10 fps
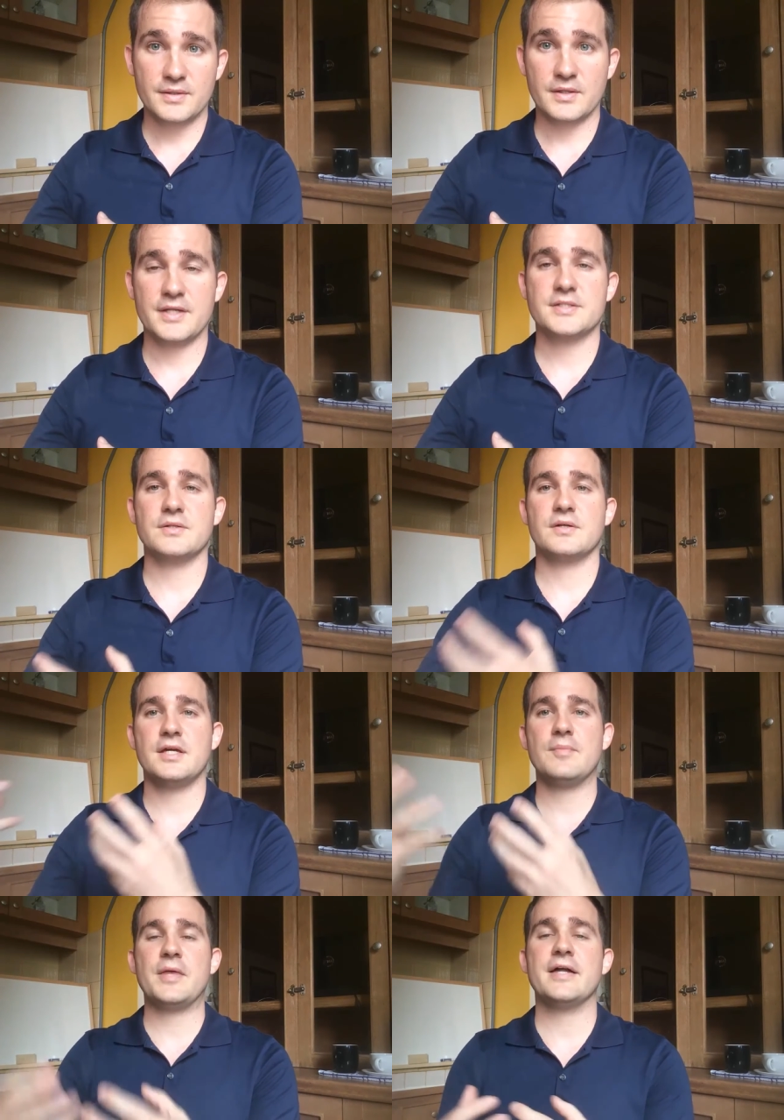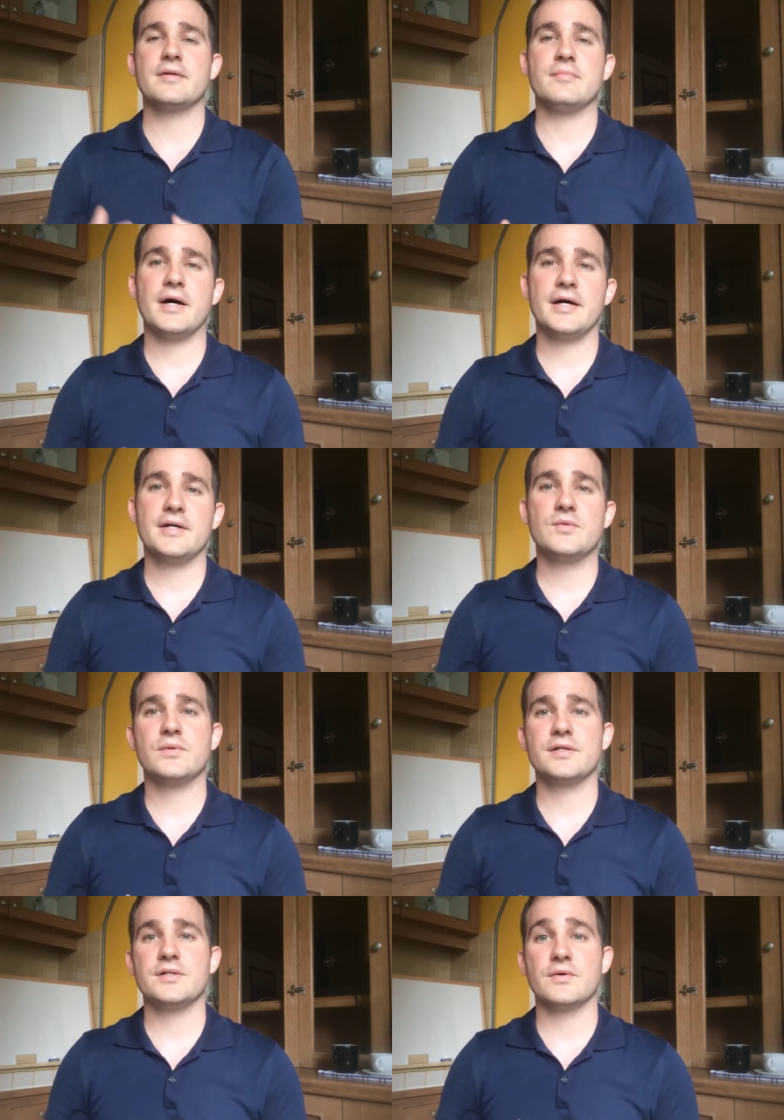Okay, so keep that in mind
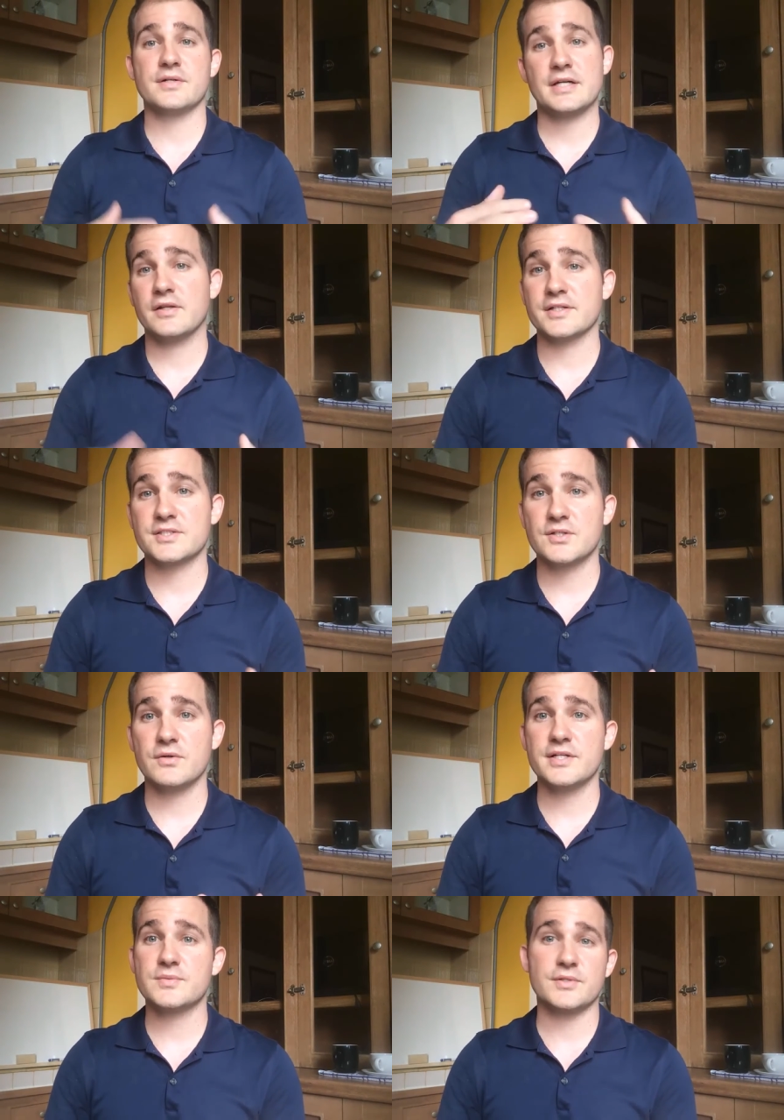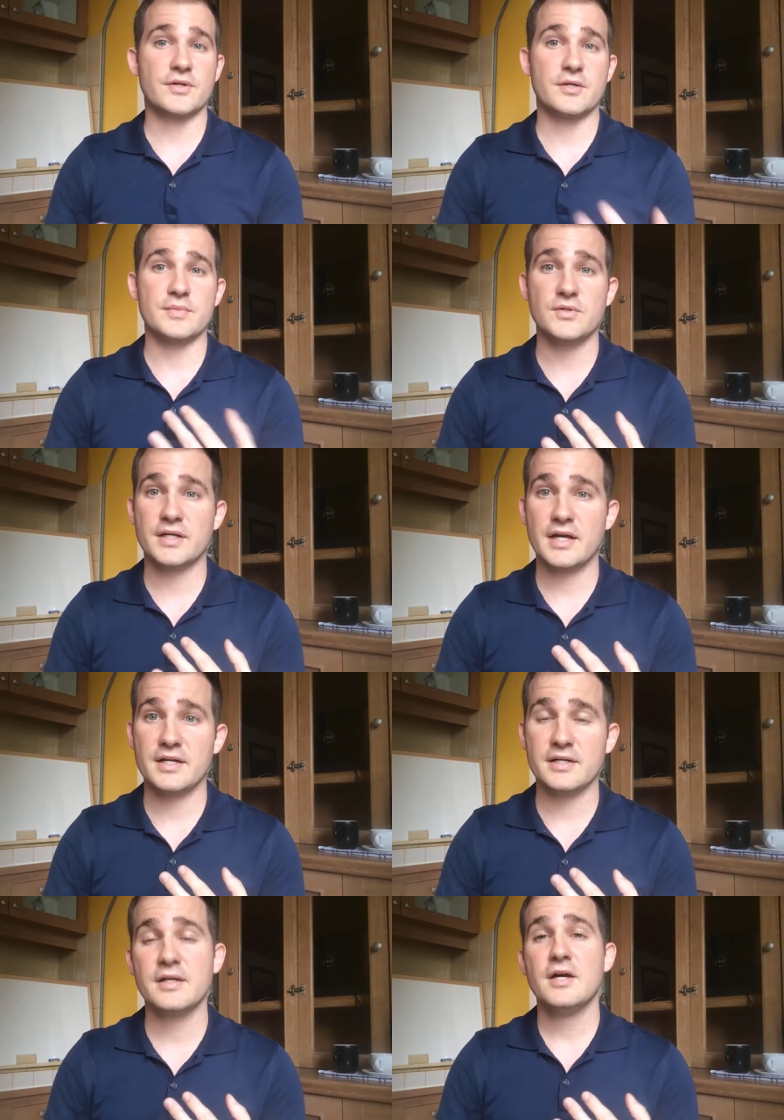when you are telling stories, when you're
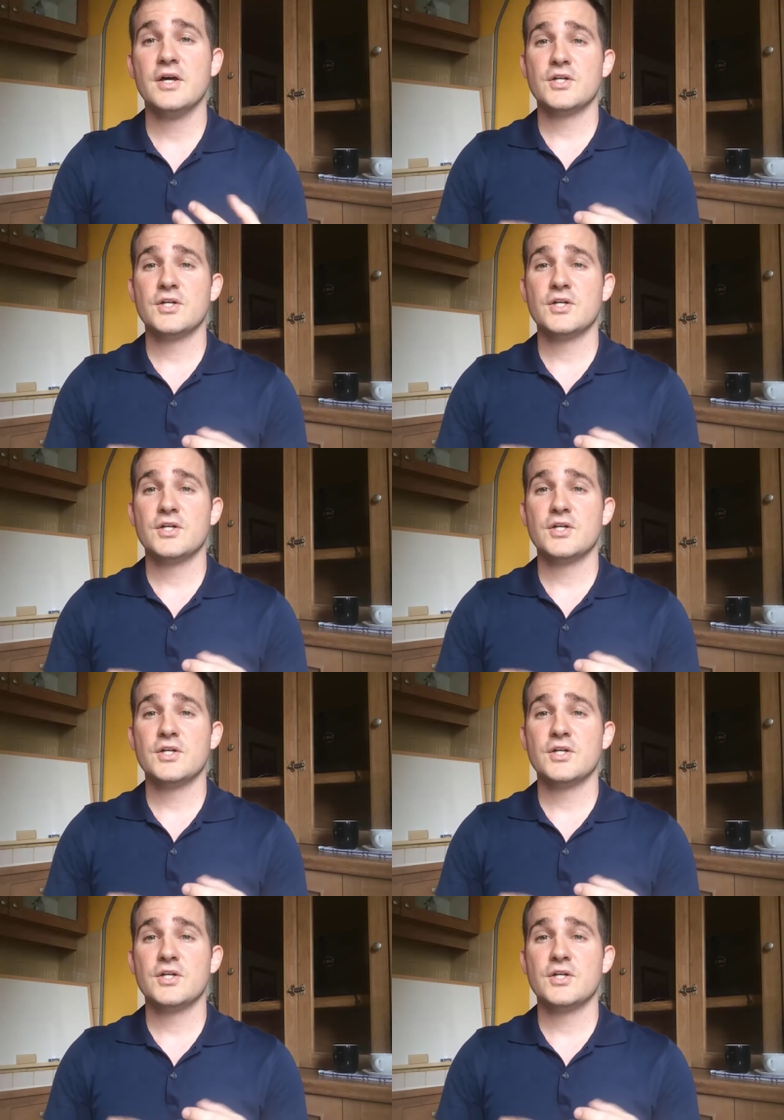communicating.